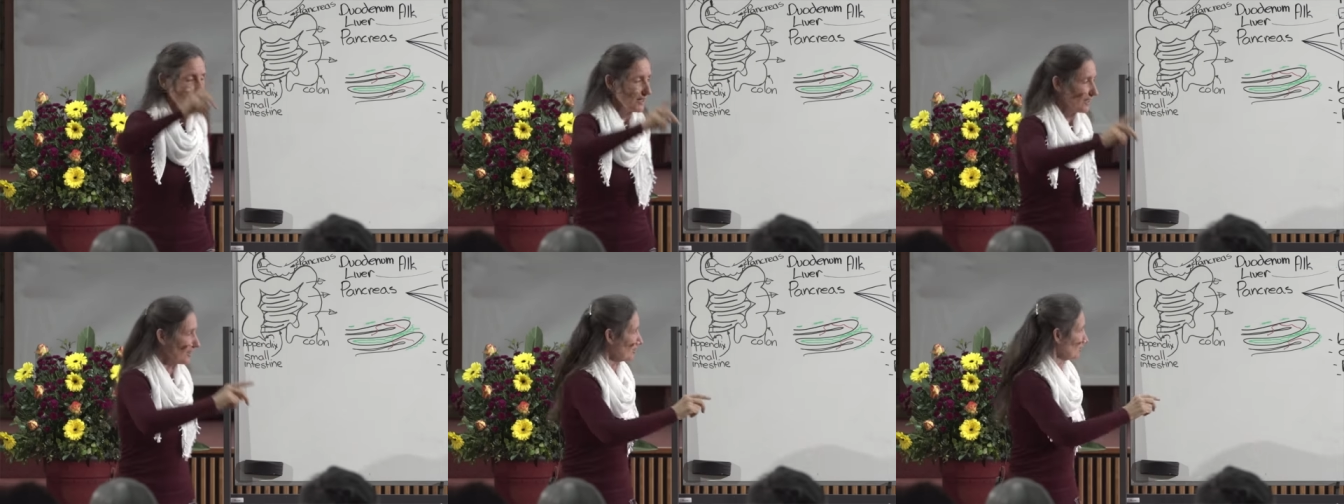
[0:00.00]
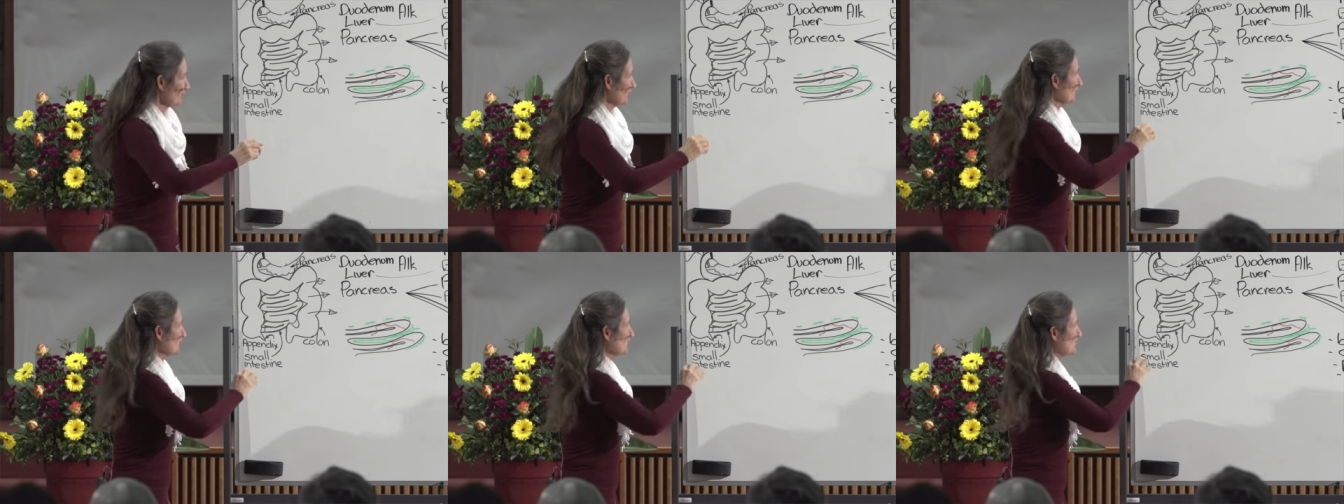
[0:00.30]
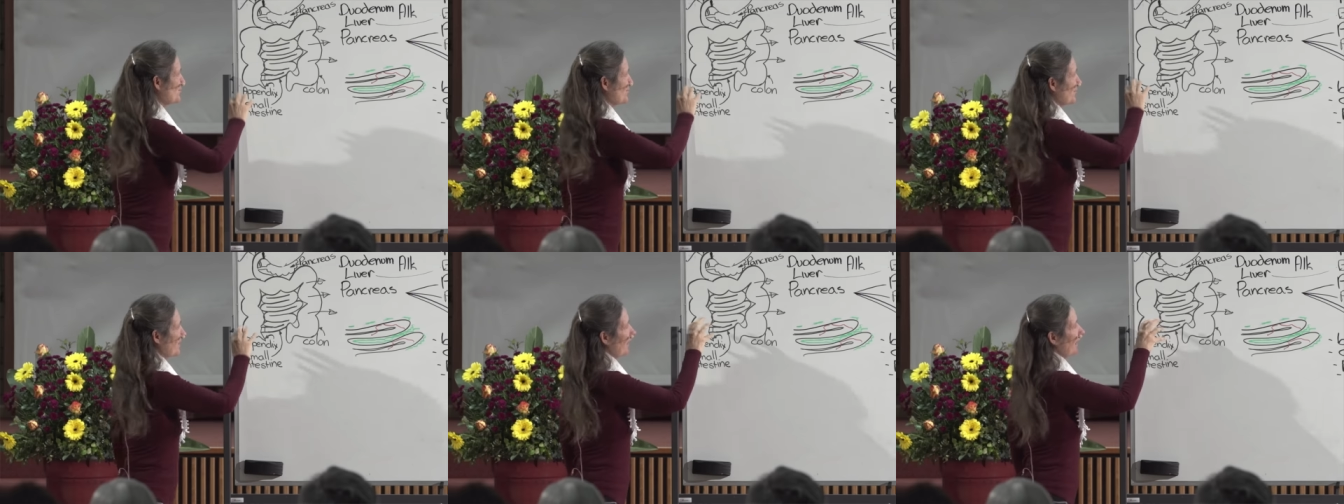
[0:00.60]
It
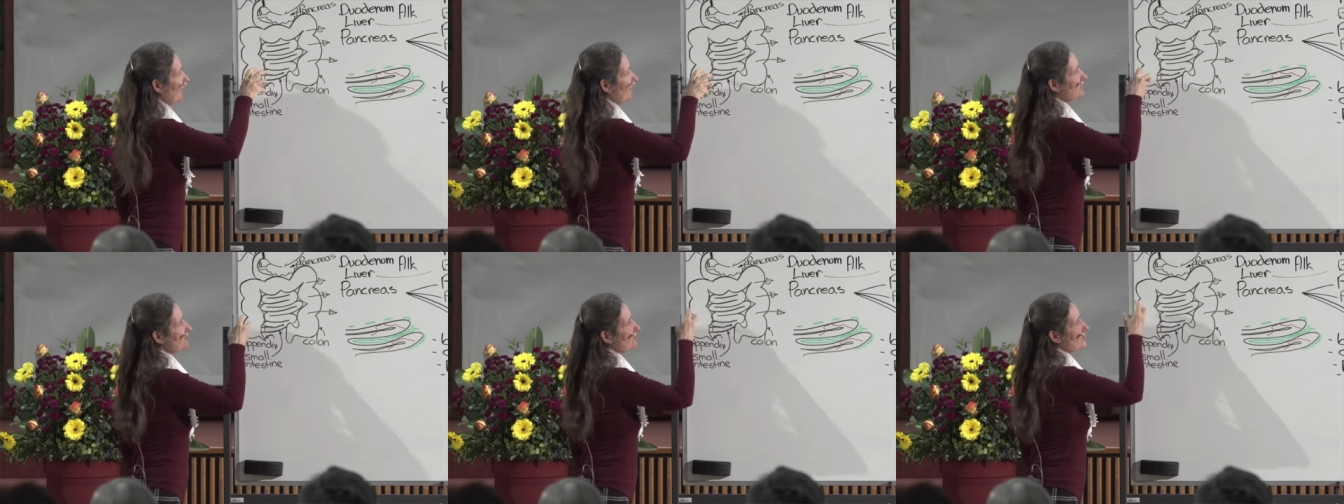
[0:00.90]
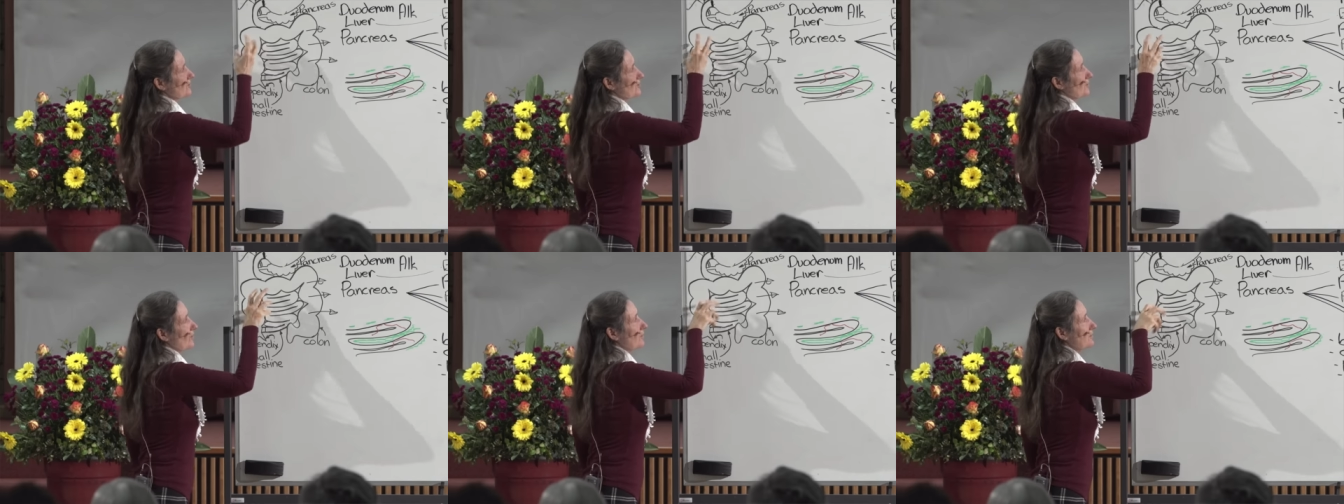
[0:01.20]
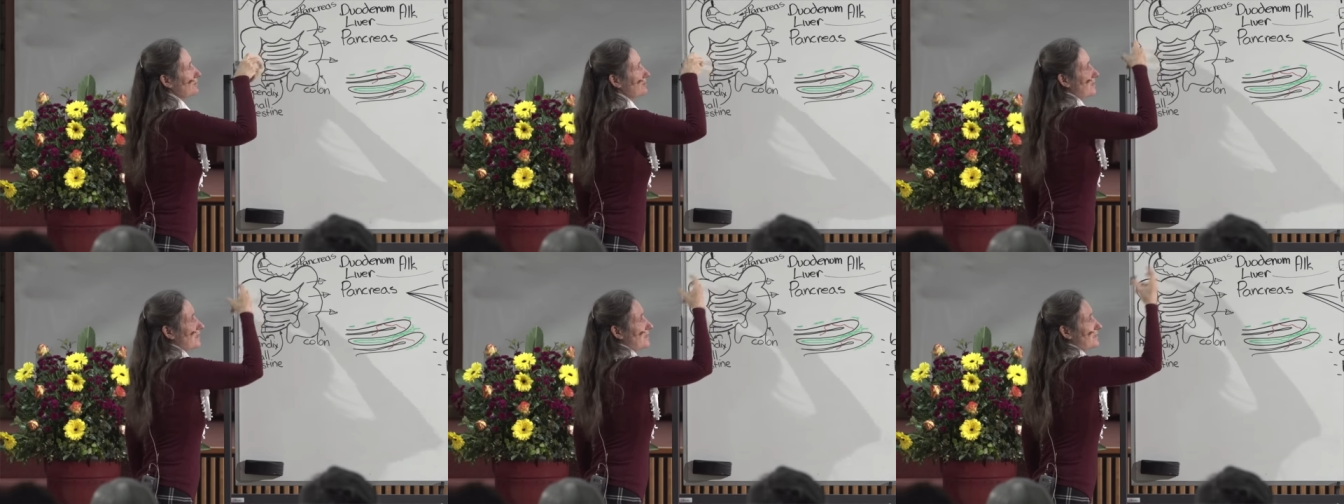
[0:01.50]
lubricates the
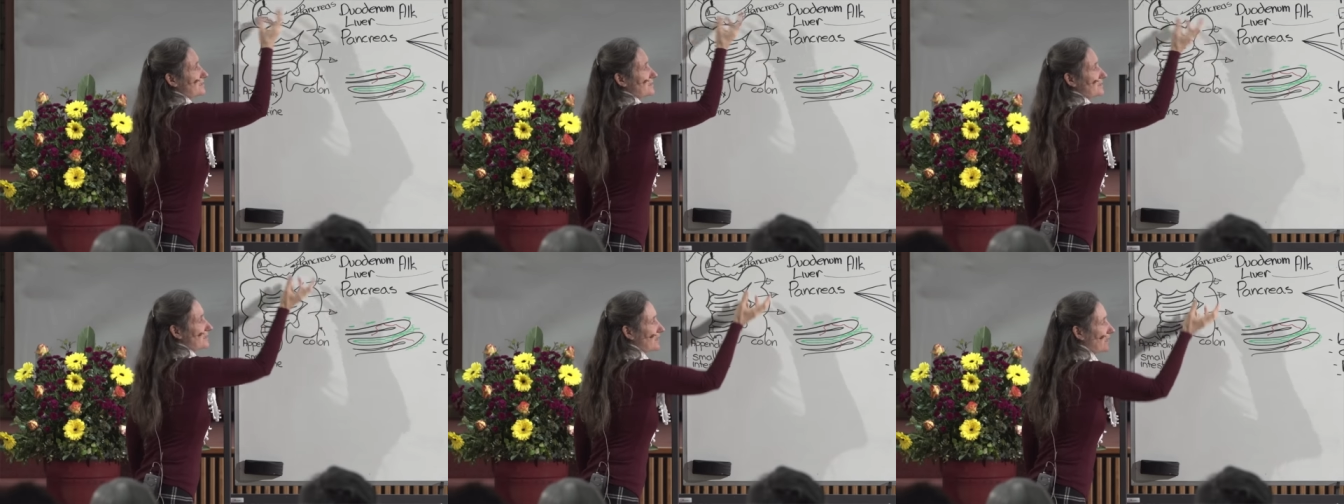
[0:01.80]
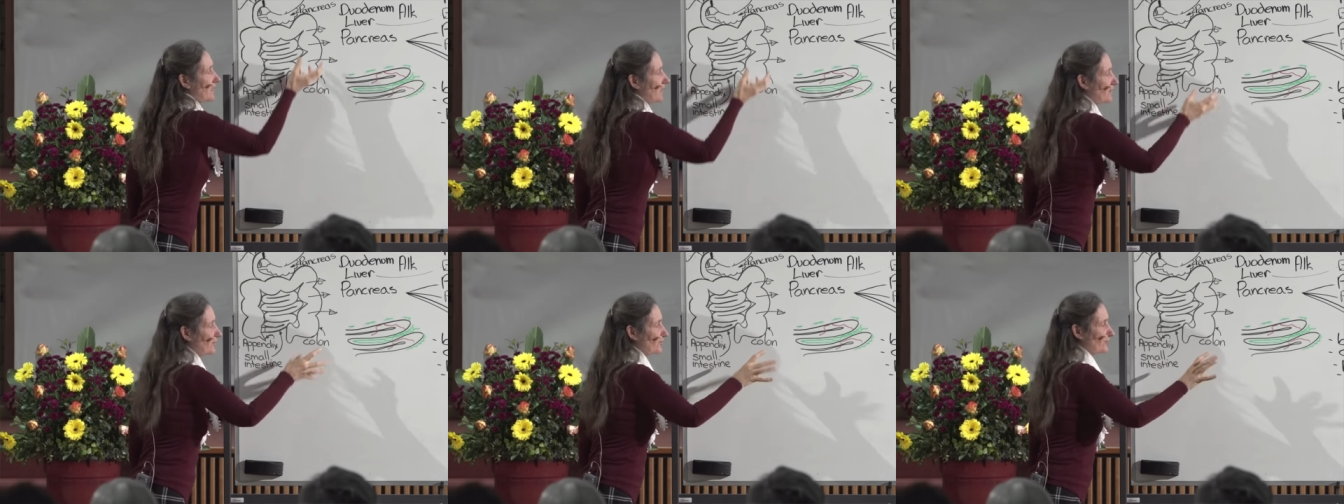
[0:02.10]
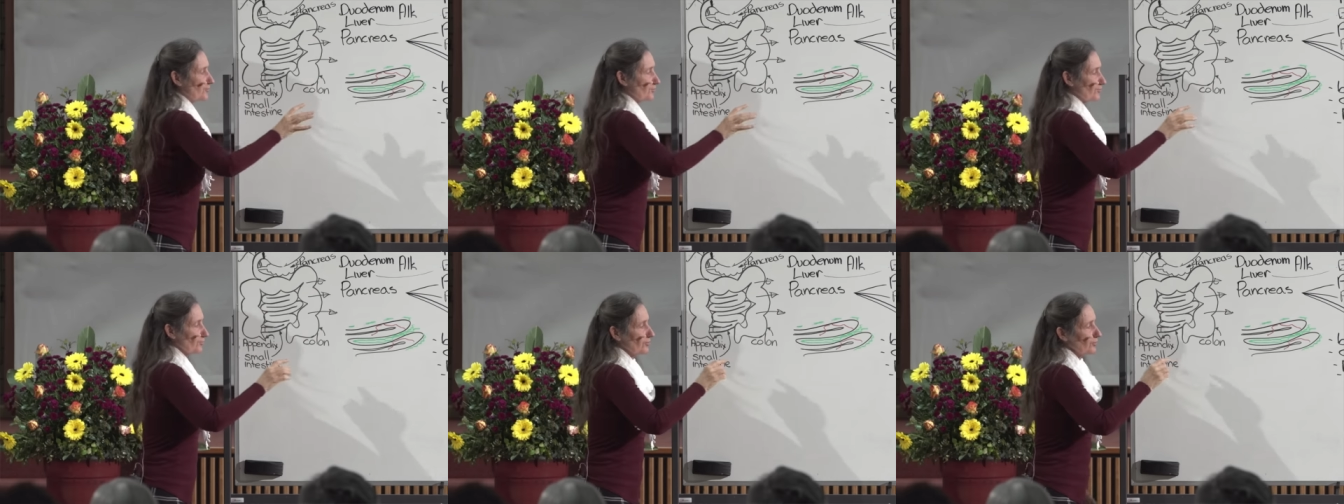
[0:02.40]
contents to get
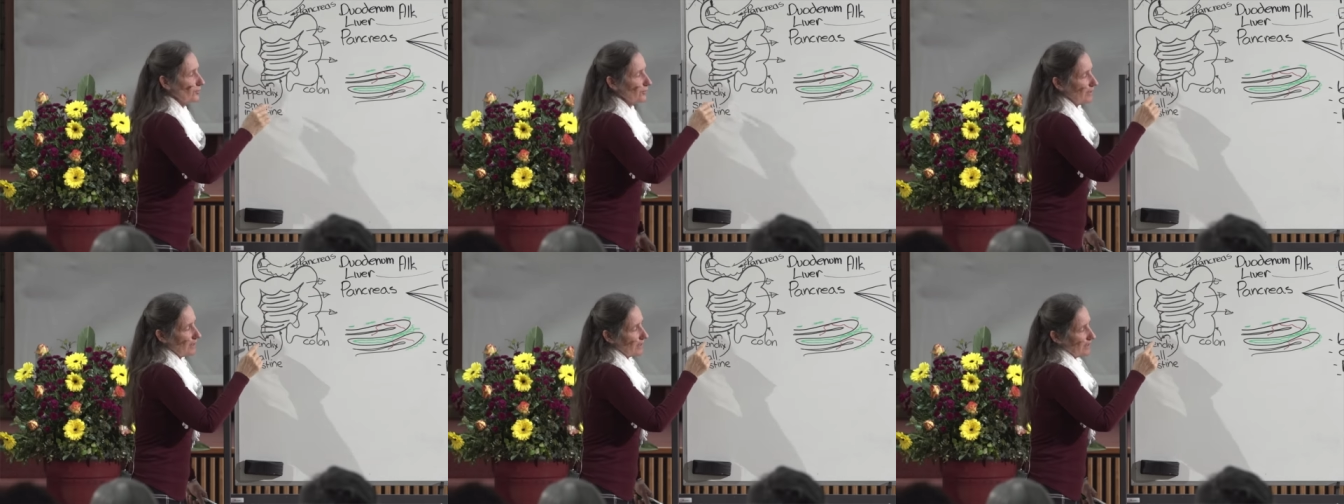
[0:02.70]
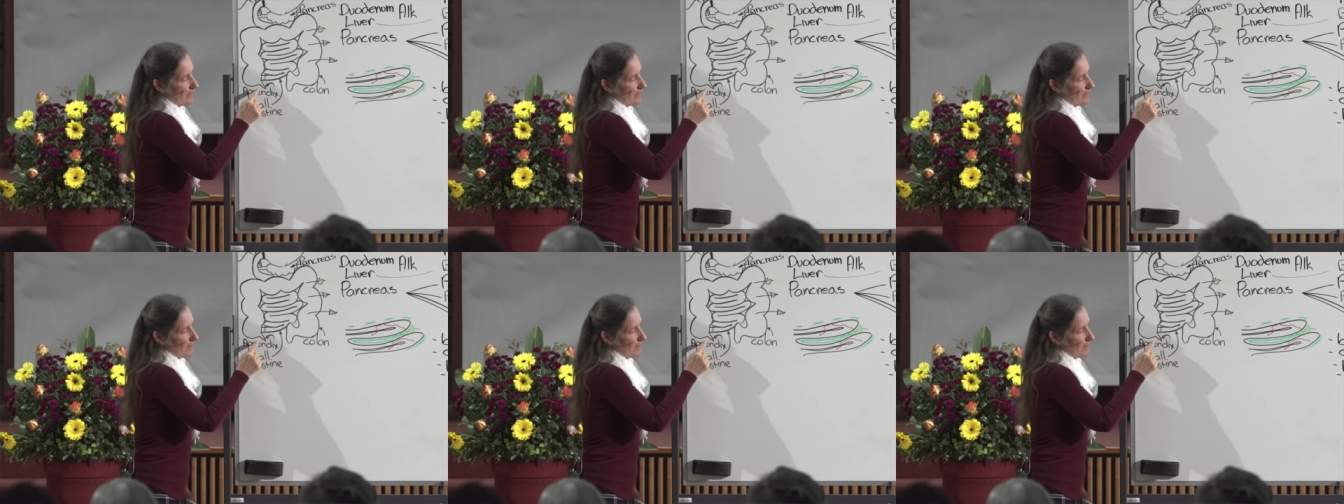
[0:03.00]
it through